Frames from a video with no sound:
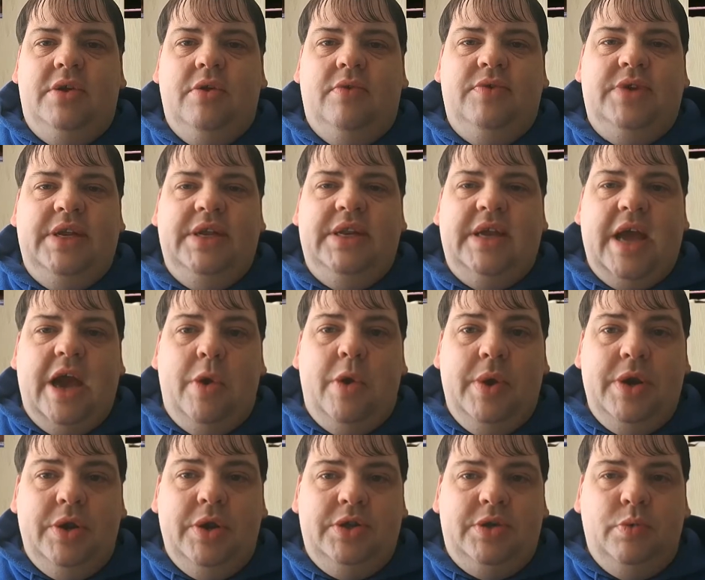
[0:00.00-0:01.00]
Obviously degale
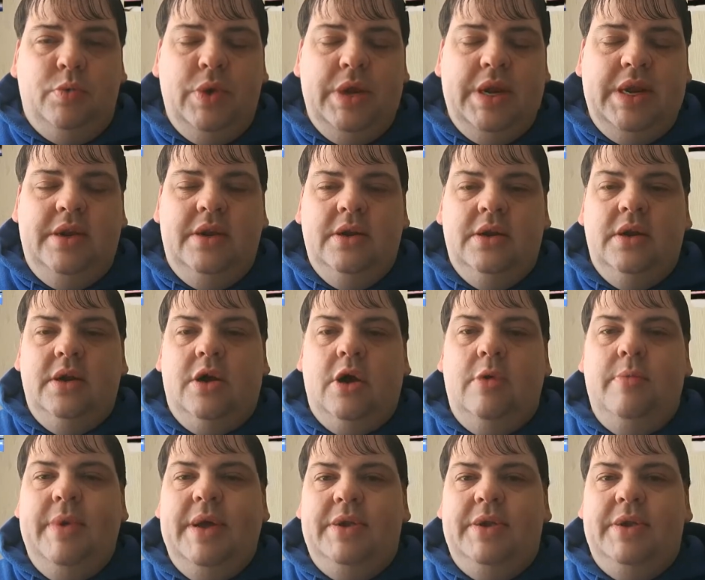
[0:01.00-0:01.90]
went on to win the gold